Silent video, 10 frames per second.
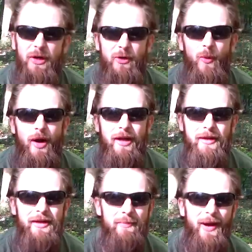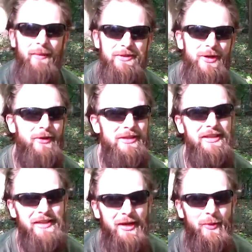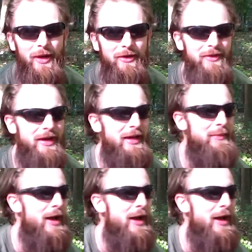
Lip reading: very quiet, probably talking a lot quieter than I